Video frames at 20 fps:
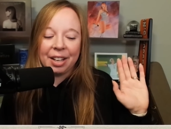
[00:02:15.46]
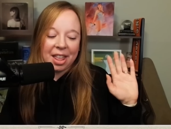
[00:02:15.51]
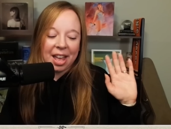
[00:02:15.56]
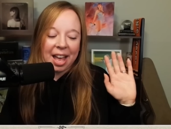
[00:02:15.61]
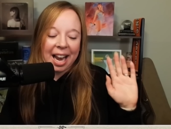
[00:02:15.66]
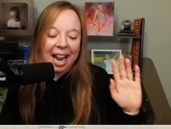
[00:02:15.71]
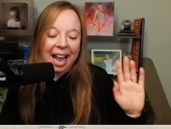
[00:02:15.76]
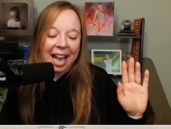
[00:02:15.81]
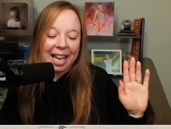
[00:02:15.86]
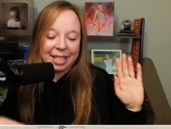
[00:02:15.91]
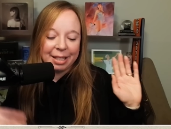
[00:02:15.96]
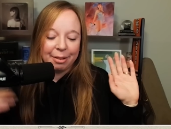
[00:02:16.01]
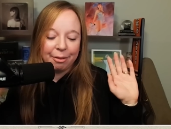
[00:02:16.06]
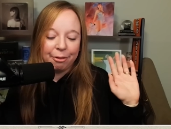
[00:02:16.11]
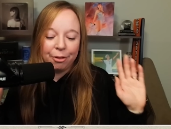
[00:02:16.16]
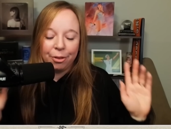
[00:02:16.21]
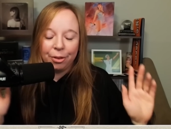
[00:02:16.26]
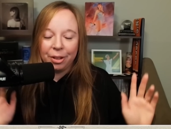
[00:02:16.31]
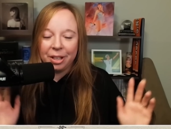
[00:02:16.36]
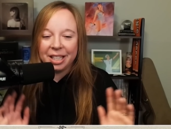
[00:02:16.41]
that hasn't
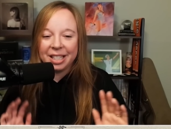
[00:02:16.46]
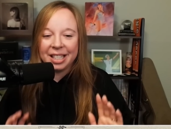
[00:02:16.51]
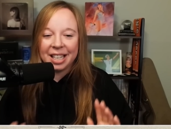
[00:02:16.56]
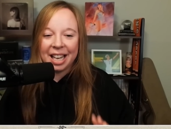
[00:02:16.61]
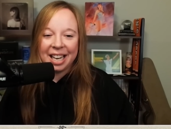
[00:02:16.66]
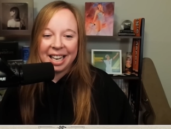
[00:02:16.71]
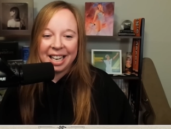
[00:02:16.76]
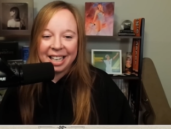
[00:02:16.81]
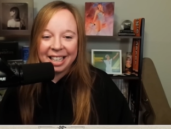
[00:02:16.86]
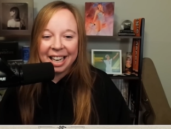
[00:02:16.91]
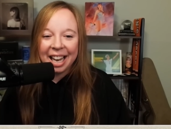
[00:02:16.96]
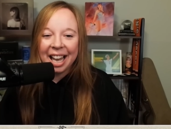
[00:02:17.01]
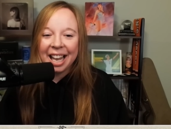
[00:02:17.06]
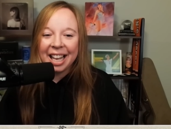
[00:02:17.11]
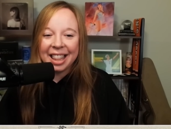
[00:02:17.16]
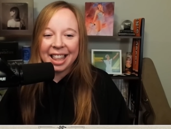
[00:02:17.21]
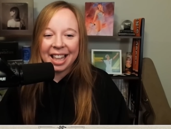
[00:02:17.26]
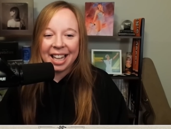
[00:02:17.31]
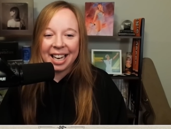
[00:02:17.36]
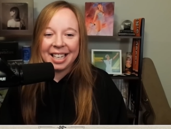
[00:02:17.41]
fully set in
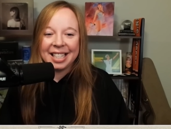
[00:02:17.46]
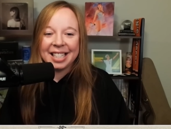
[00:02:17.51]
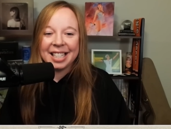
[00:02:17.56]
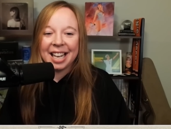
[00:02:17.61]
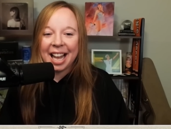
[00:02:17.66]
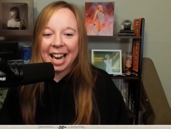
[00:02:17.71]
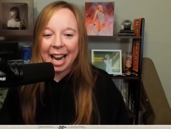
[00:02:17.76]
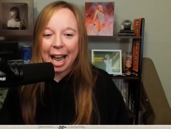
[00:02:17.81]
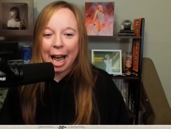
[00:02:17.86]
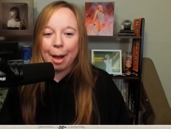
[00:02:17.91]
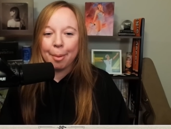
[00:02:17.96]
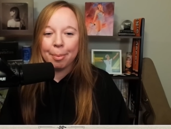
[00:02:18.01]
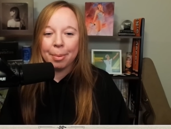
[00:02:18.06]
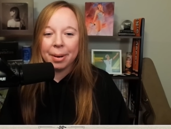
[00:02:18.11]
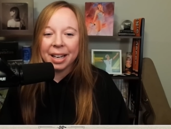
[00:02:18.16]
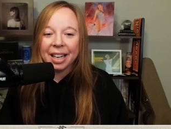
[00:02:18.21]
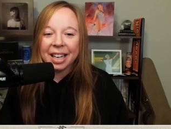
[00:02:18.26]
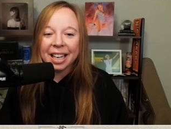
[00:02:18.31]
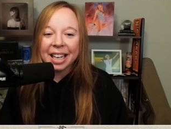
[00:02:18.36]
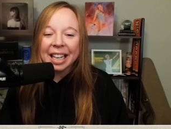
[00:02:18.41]
yet, that it's not
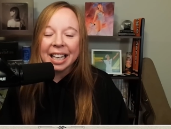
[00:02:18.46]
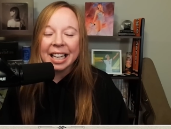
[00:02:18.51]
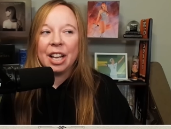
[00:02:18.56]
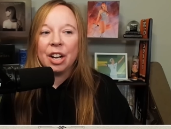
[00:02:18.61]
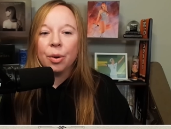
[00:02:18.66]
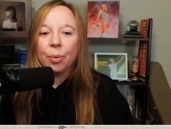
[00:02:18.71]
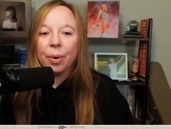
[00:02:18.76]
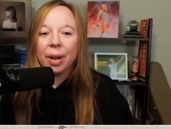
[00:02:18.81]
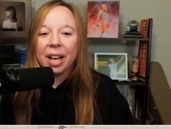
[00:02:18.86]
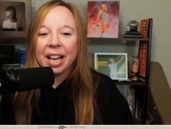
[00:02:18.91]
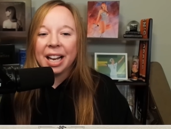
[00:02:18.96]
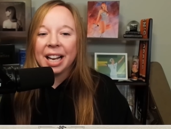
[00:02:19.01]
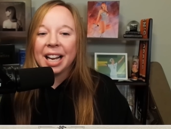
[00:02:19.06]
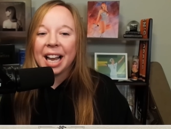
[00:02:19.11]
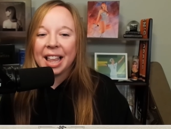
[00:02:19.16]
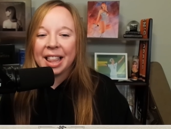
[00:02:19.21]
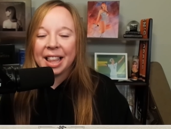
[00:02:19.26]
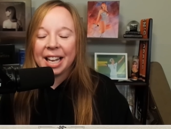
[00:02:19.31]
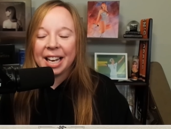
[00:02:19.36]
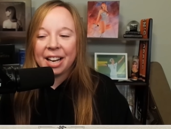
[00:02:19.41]
happening in a way.
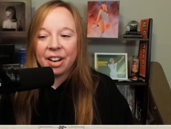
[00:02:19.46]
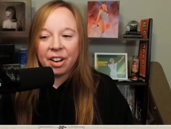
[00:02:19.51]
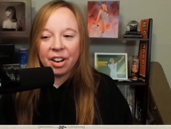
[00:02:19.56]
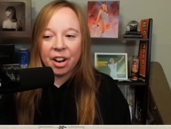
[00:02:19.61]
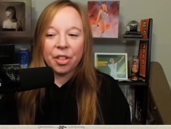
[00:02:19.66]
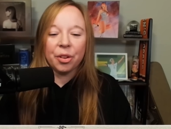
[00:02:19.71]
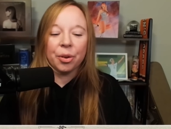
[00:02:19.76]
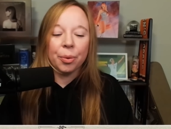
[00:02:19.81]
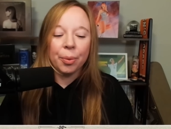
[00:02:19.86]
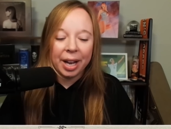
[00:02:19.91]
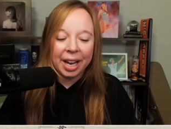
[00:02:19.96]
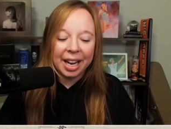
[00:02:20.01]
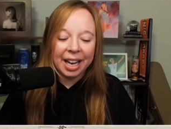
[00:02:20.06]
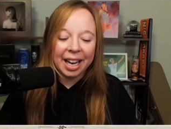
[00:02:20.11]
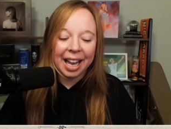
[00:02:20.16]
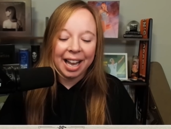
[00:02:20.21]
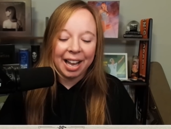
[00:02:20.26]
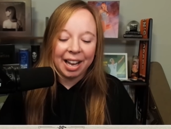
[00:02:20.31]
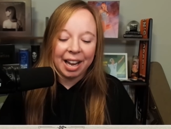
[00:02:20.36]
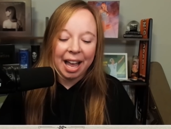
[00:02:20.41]
And then in another way,
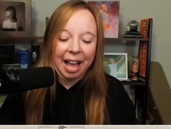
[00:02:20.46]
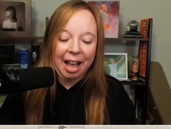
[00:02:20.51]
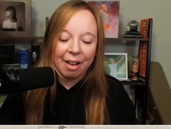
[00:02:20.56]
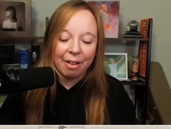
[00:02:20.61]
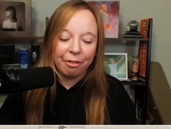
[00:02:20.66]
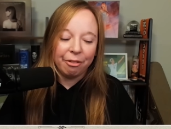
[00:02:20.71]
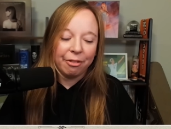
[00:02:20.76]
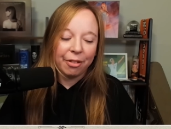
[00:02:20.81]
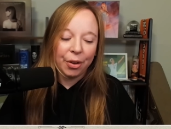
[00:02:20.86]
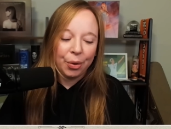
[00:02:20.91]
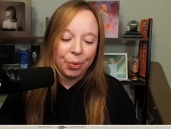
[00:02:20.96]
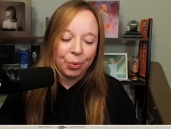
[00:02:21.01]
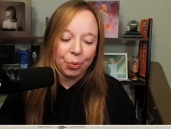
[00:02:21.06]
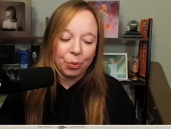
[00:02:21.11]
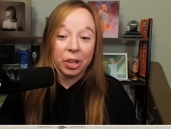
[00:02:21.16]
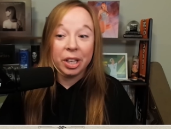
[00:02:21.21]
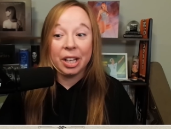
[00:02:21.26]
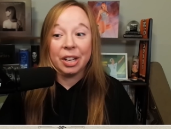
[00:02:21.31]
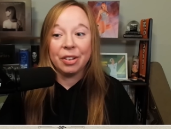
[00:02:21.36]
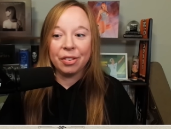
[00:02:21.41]
I have felt
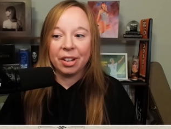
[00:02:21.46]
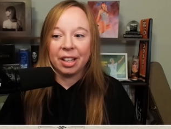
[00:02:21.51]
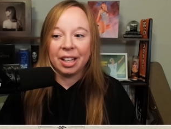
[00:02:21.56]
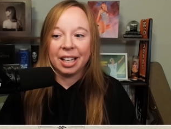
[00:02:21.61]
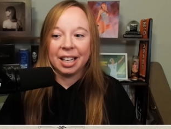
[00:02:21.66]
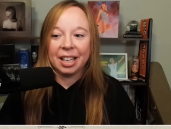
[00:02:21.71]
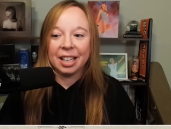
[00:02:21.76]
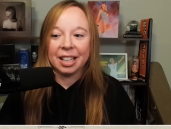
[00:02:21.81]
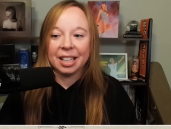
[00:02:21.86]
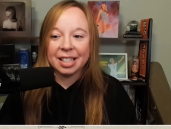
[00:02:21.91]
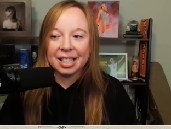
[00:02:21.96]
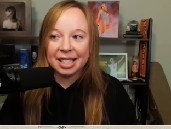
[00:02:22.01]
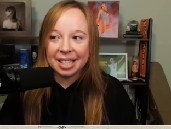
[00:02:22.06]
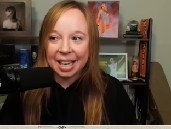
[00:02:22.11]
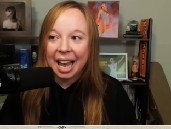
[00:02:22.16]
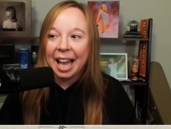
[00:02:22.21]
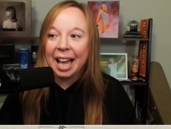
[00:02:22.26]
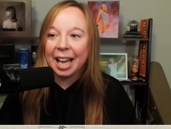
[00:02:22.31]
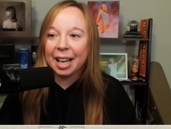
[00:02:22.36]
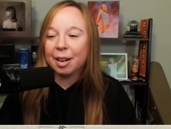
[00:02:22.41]
really, really
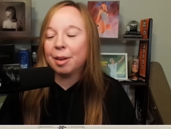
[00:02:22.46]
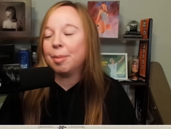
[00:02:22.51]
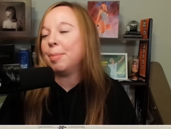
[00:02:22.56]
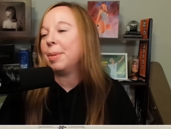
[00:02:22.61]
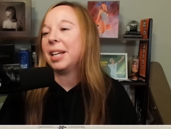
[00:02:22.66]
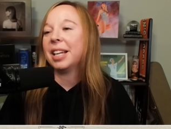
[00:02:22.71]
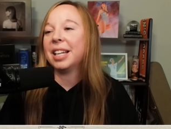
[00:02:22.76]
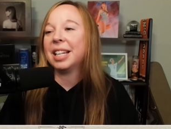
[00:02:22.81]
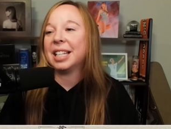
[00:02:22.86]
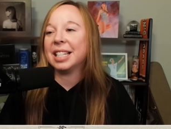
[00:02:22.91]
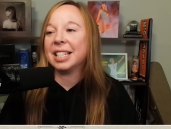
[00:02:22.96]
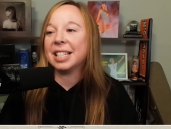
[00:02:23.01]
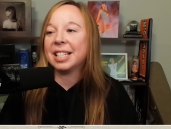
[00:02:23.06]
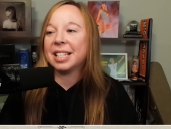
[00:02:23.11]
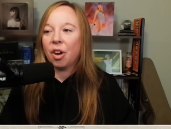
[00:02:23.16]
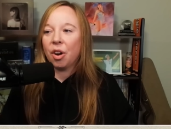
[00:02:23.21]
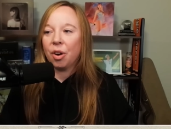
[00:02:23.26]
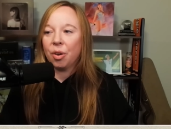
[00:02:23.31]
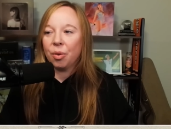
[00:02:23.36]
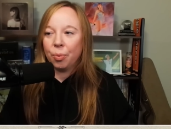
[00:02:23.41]
sad because
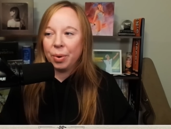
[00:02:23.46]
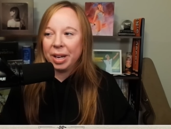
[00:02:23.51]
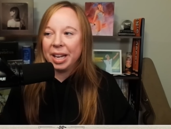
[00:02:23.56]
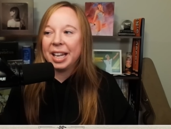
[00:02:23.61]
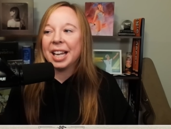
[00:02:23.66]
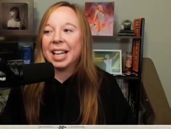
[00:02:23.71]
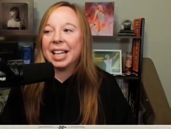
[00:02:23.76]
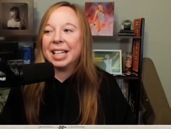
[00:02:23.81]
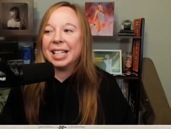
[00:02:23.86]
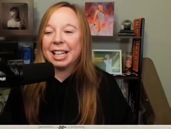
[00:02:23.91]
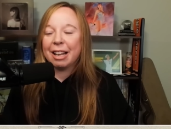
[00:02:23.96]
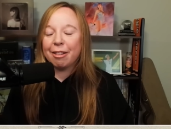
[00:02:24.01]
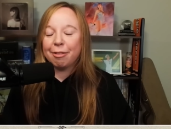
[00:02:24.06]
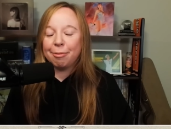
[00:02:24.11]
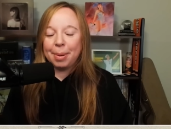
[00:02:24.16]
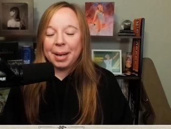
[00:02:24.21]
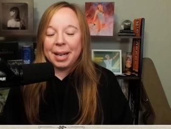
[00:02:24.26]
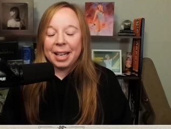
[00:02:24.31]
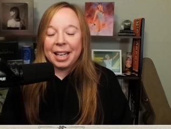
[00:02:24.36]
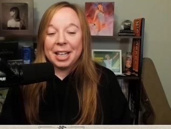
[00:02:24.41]
our weekends have
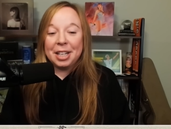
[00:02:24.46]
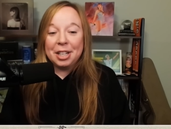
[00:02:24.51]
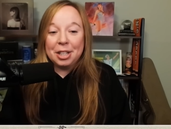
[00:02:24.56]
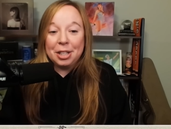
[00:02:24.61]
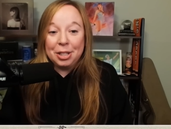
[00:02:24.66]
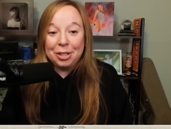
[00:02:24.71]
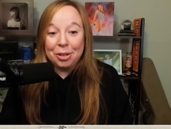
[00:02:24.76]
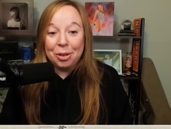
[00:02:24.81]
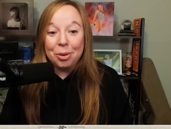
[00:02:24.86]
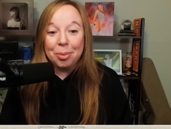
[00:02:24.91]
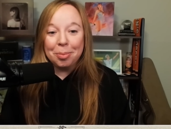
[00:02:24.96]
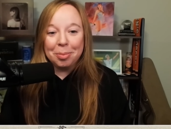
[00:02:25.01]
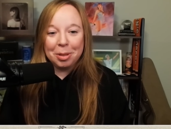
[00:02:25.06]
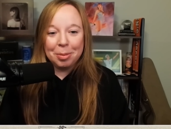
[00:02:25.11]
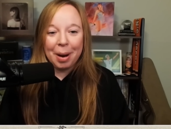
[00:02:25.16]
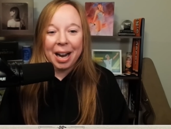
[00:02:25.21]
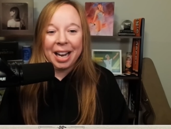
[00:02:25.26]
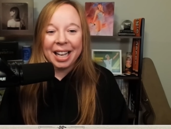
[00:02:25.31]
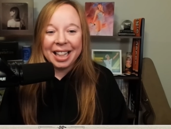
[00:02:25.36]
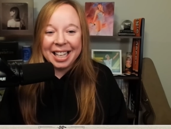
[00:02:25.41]
been consumed
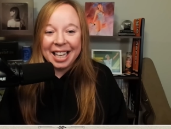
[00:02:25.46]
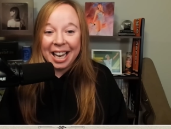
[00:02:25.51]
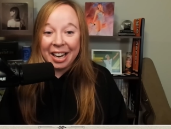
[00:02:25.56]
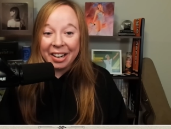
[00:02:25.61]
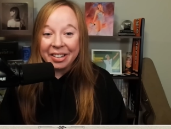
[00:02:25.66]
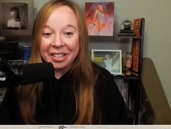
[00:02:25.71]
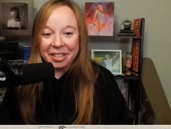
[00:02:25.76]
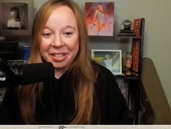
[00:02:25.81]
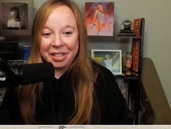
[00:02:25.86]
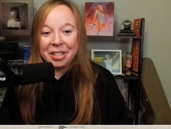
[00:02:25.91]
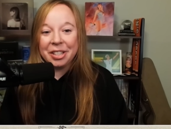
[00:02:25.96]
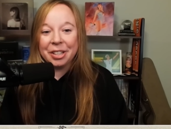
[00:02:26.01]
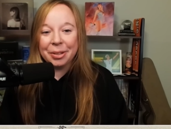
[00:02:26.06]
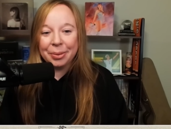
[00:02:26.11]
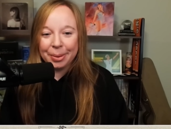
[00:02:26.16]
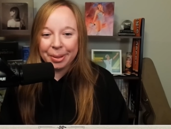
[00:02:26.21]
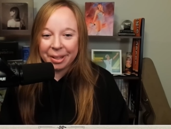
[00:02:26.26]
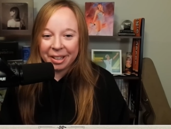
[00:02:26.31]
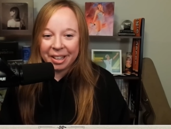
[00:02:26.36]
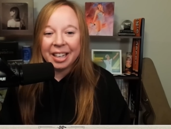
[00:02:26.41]
by the Eras
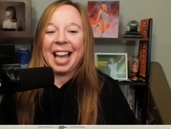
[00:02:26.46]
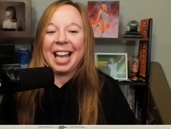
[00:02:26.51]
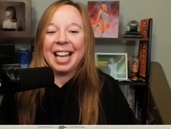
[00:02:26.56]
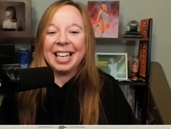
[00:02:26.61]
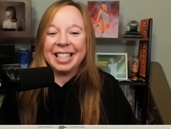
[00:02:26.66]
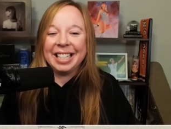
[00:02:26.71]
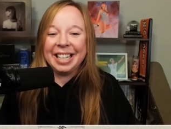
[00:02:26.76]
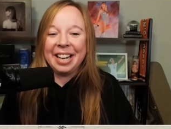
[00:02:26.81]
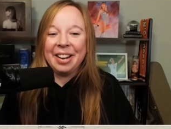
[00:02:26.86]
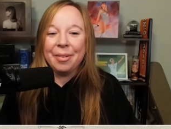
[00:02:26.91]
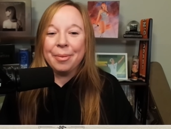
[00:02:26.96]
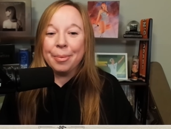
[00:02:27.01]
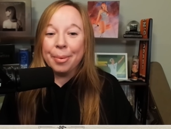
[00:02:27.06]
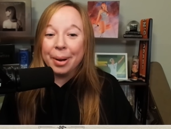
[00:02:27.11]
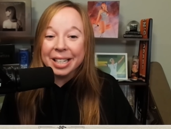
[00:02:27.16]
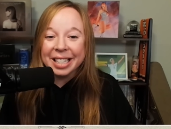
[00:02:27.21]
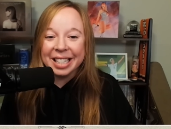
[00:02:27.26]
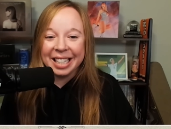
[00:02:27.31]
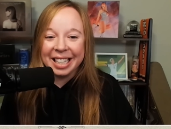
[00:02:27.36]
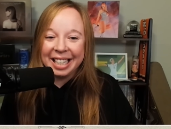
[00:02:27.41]
Tour. And it
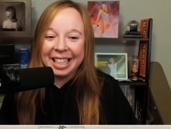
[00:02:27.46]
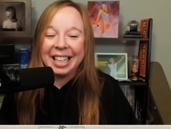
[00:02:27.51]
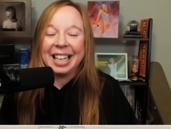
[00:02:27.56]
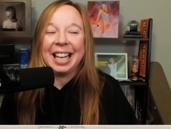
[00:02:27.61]
wasn't.